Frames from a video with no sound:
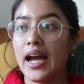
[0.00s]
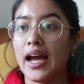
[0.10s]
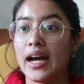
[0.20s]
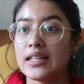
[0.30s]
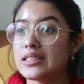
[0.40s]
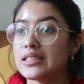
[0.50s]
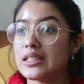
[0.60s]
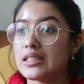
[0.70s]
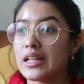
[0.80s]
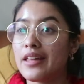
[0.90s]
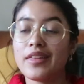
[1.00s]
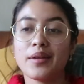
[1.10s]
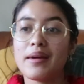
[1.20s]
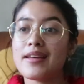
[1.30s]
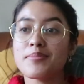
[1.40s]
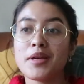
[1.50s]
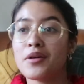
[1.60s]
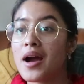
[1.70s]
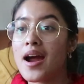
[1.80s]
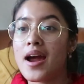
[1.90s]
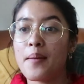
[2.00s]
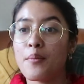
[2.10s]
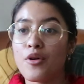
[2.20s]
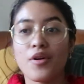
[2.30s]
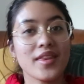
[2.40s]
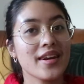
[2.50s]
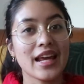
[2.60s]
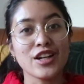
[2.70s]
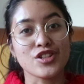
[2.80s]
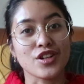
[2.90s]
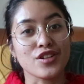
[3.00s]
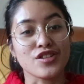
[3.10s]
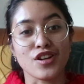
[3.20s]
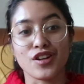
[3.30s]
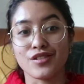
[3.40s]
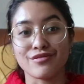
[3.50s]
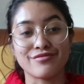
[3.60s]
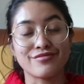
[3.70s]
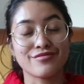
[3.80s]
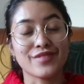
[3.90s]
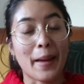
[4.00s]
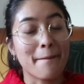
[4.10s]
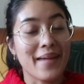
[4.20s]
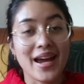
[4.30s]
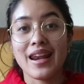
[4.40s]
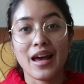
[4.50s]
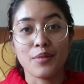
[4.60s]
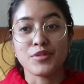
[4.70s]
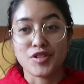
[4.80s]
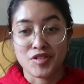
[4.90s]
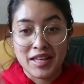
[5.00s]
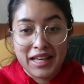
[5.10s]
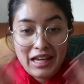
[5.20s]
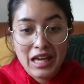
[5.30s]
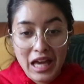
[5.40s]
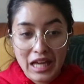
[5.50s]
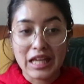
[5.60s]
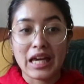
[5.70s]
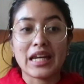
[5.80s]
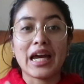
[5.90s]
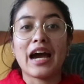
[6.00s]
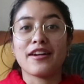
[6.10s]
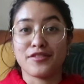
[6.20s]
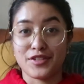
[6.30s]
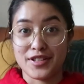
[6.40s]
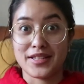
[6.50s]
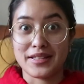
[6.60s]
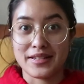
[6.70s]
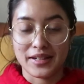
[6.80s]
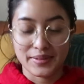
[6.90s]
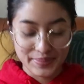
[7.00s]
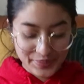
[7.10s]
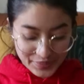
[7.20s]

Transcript: And nothing makes me cry more than nature, so it might help to just like get it out of your system.